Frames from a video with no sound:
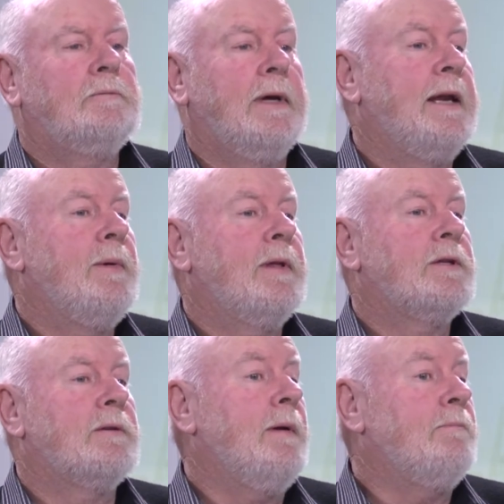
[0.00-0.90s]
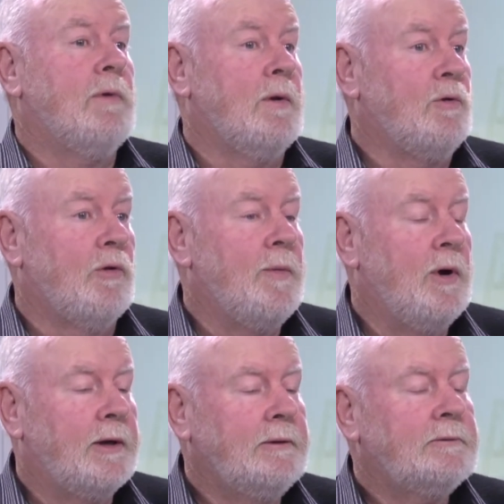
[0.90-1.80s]
anywhere that's, and North
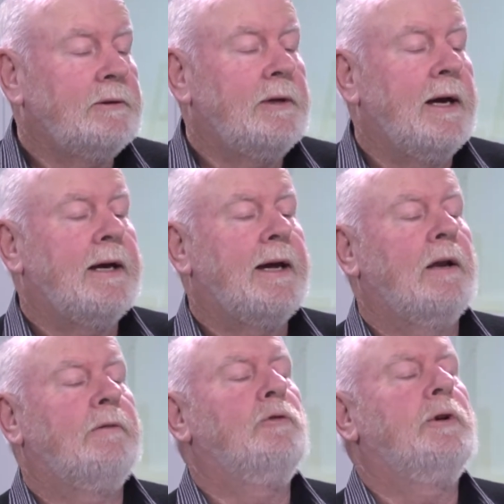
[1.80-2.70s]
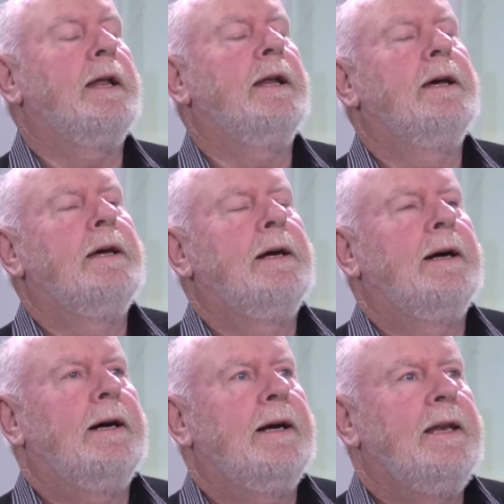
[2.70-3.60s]
American, Californian.
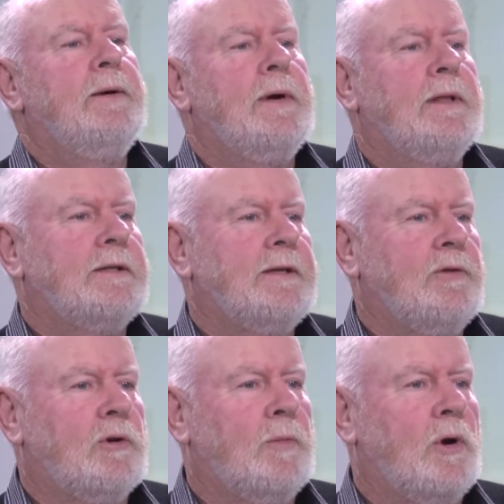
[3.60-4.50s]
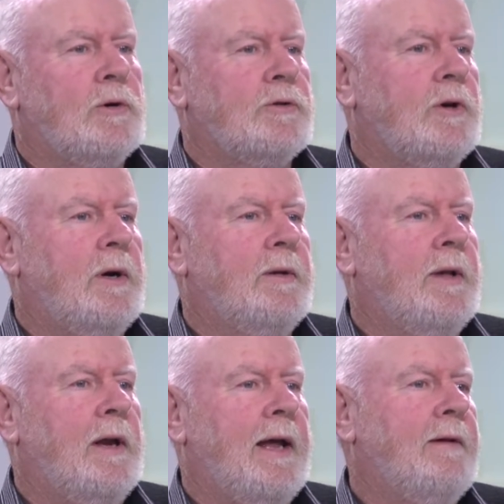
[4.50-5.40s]
Anywhere that Sauvignon Blanc is grown,
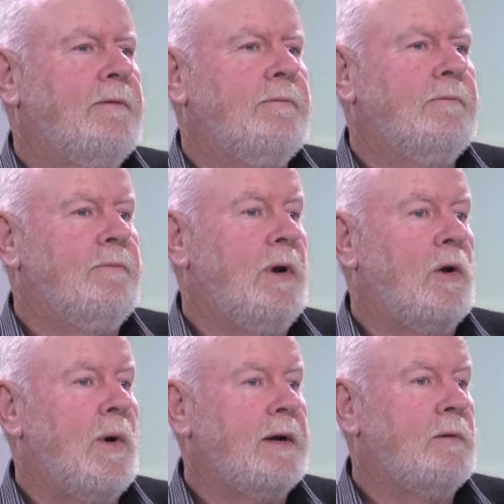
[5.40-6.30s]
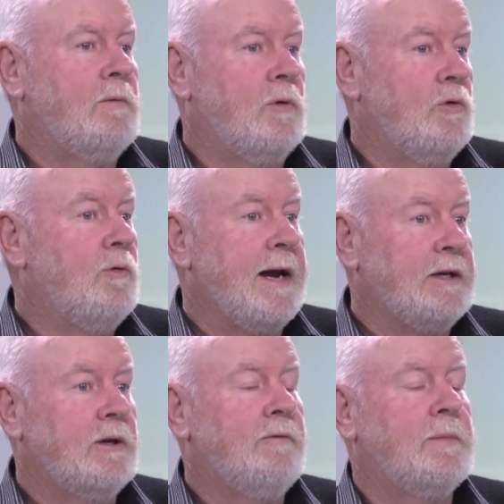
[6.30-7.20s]
they'll have quite a good
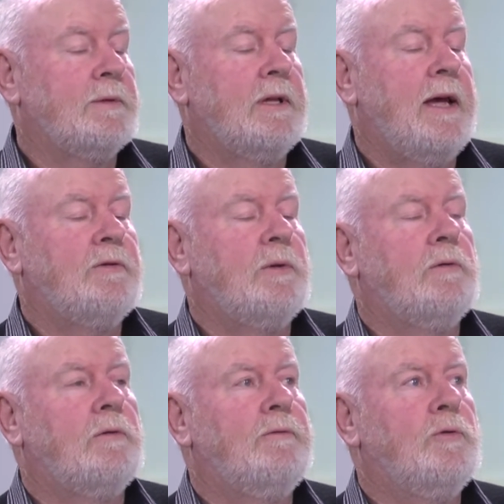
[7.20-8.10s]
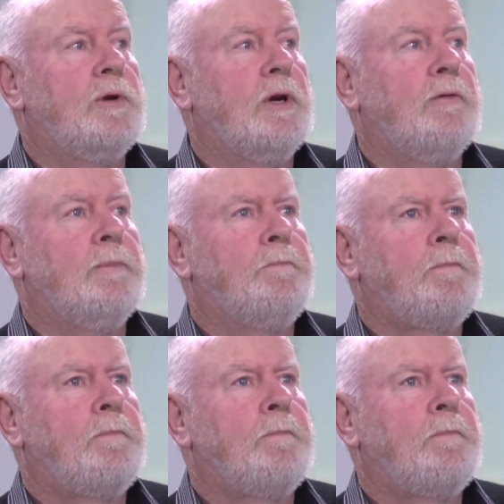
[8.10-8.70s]
range of them. So they have 240 of them.